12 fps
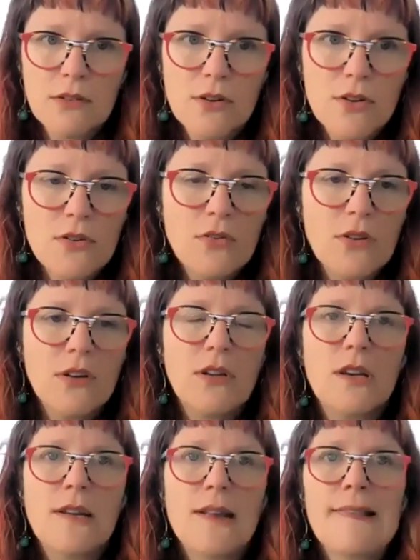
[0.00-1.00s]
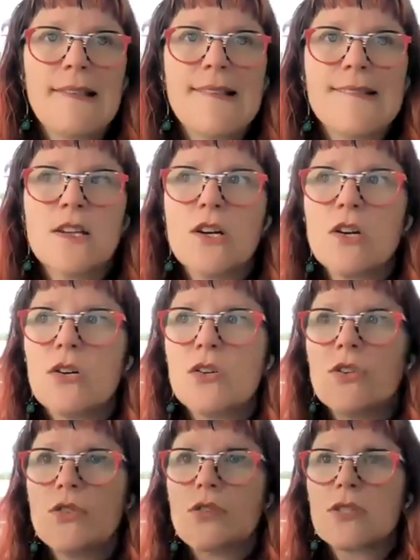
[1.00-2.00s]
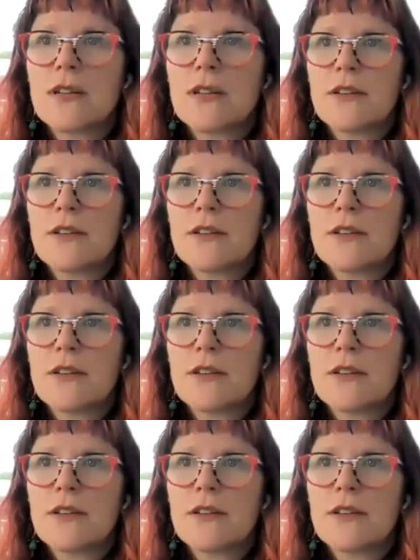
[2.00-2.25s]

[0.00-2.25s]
or you could hone your skill.